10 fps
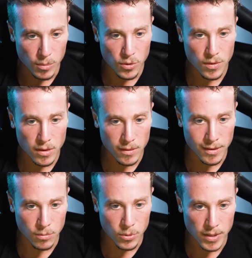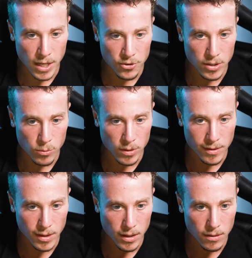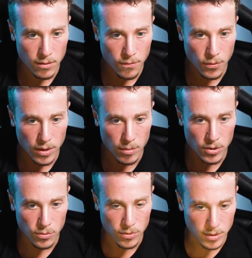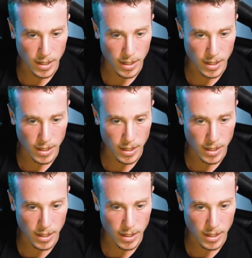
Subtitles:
I'm using this as protection once again for them to